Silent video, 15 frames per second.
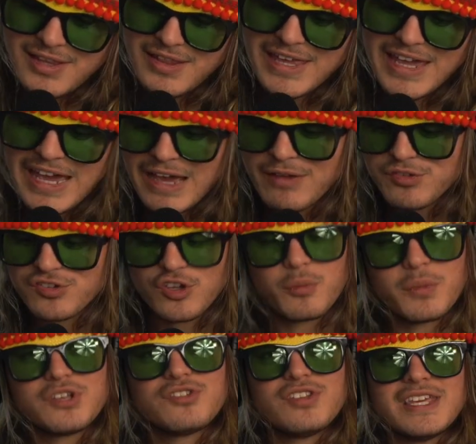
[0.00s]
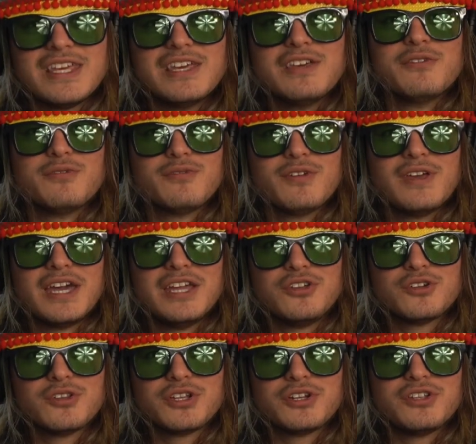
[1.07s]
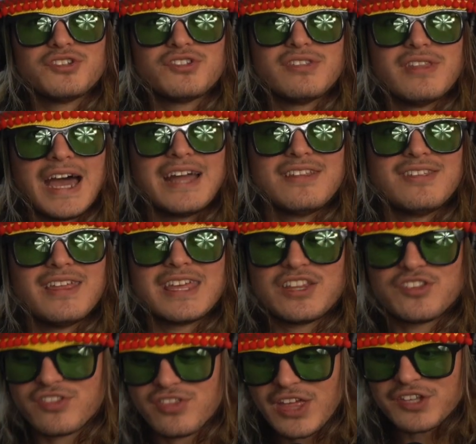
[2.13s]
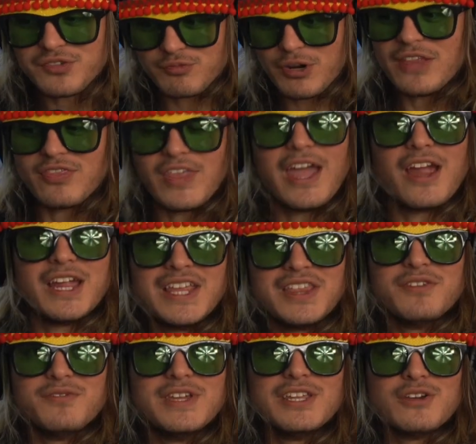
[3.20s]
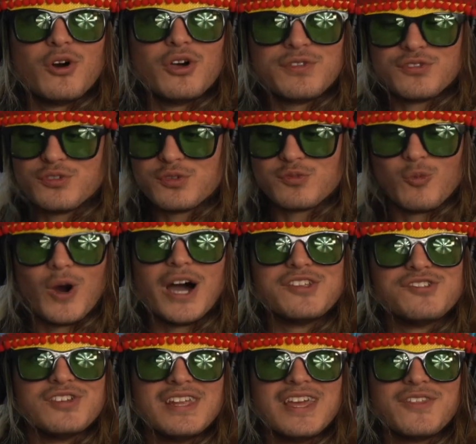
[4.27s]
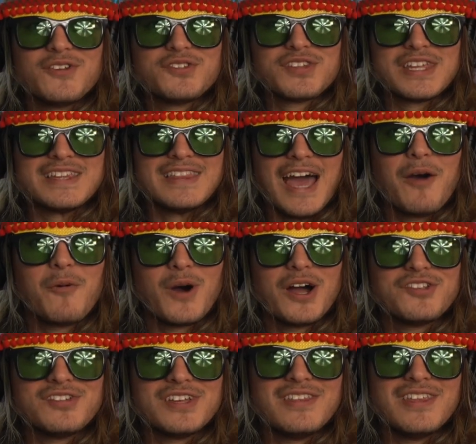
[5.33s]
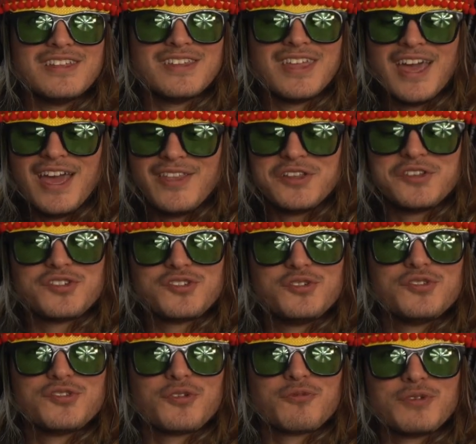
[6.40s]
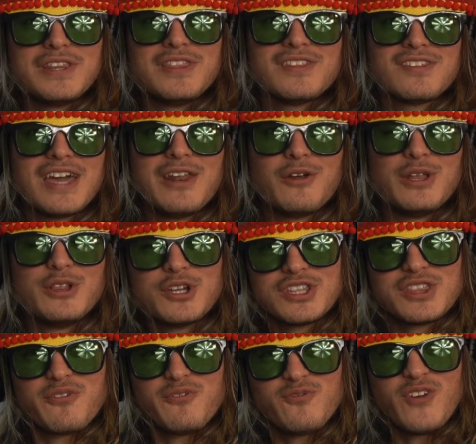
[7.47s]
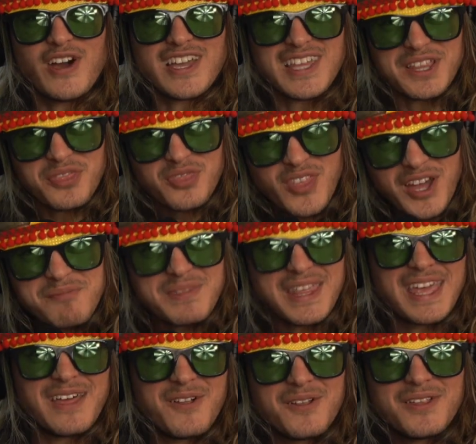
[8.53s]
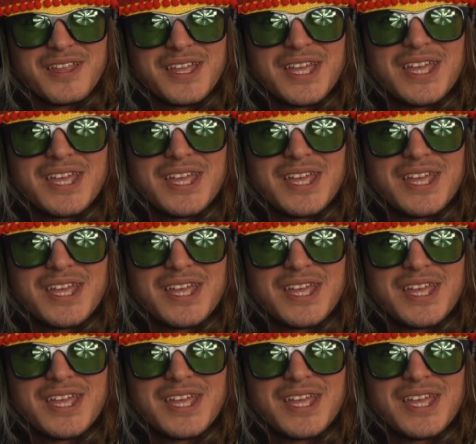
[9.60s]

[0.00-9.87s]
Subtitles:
like, I have so much to give and you're literally just not, it's right there in the video. All you have to do is watch it. And they're just like not watching it. They just choose to read the title and look at the fucking thumbnail.